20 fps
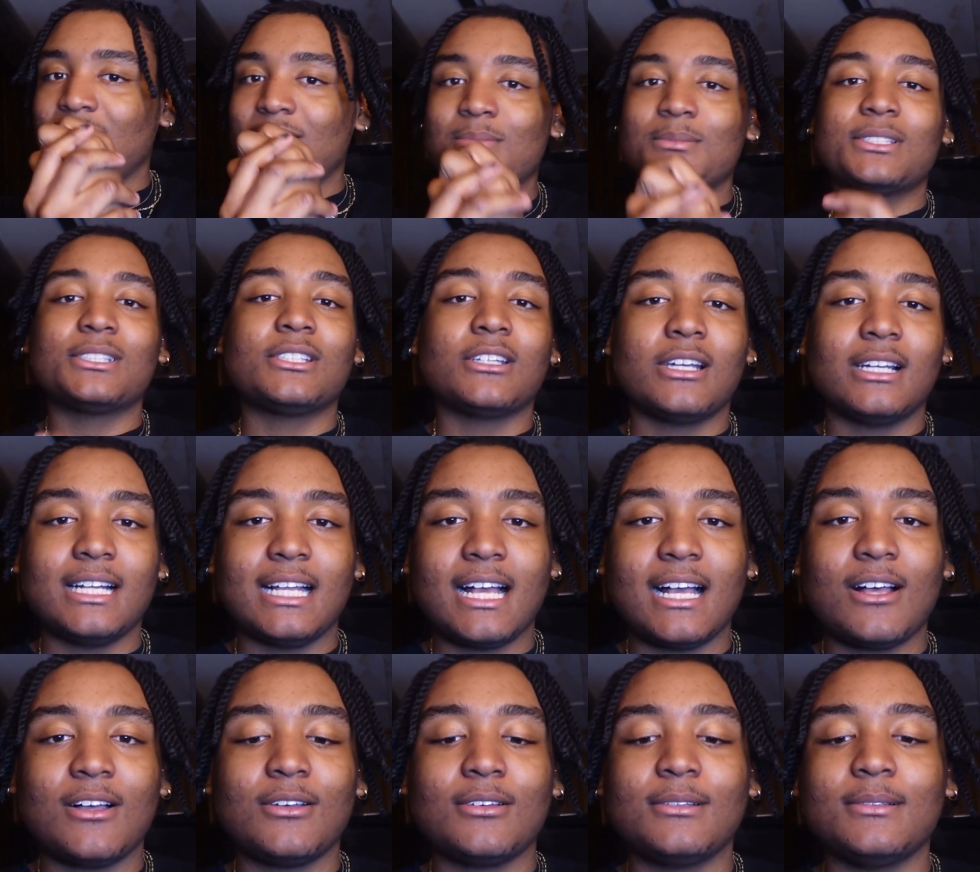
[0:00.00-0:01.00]
start
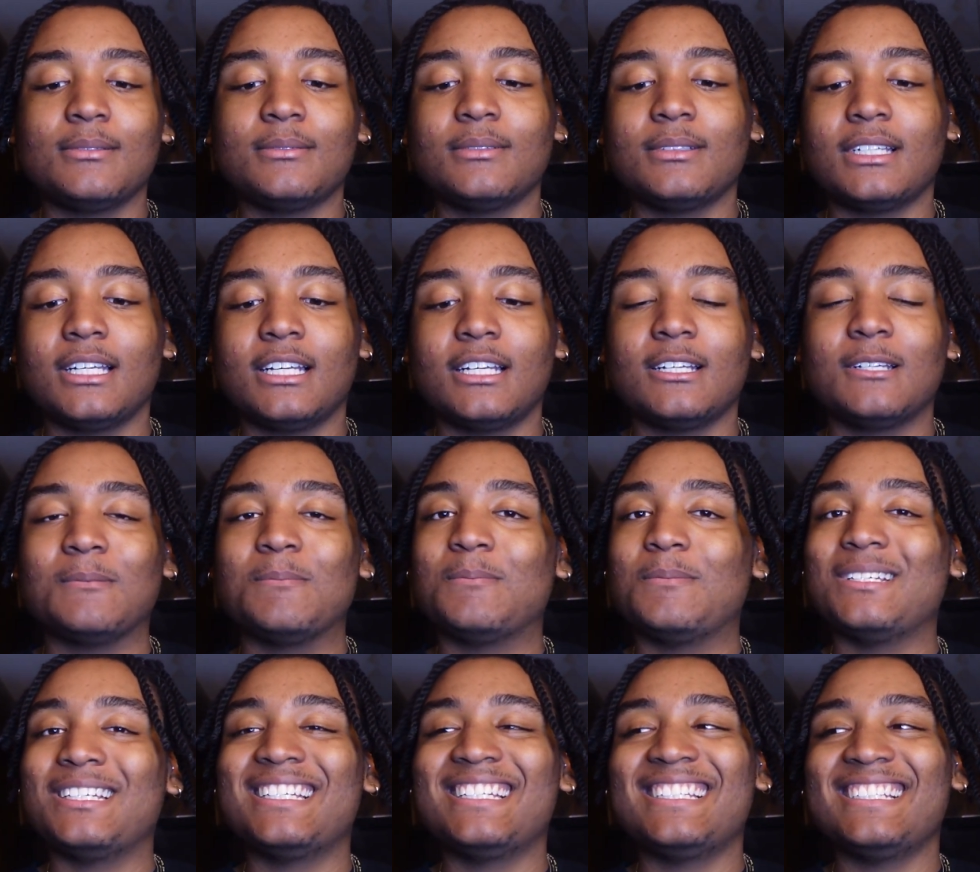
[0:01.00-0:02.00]
out,
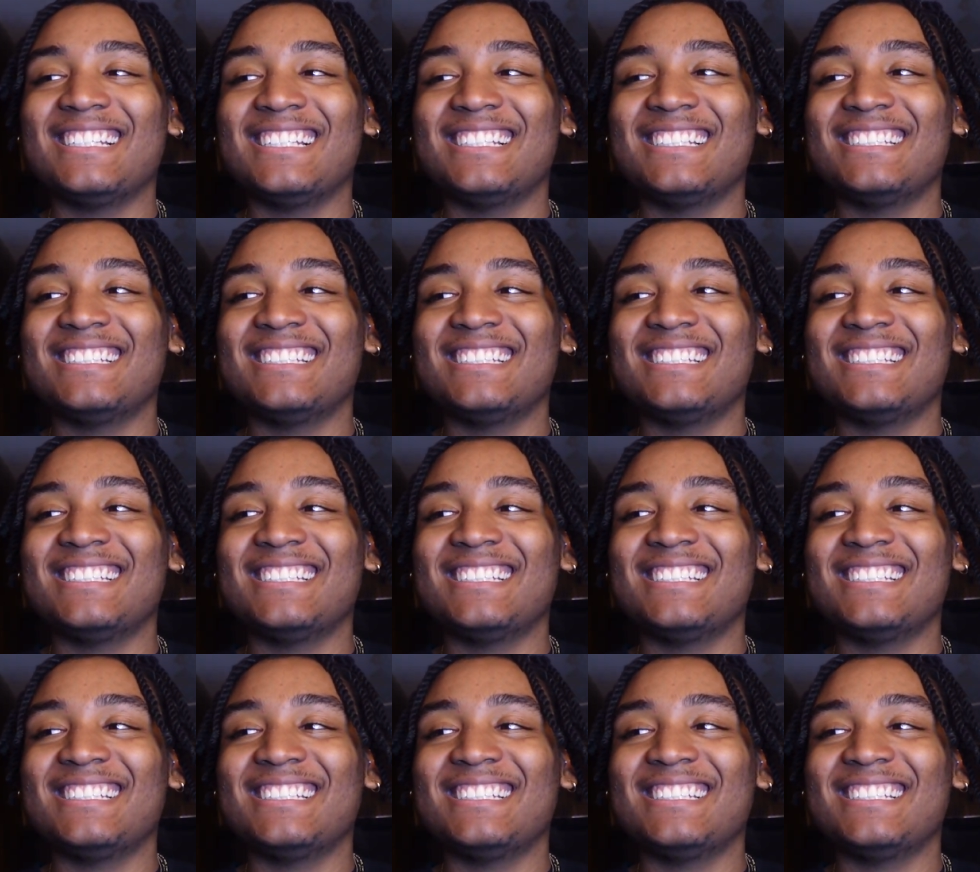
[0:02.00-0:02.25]
but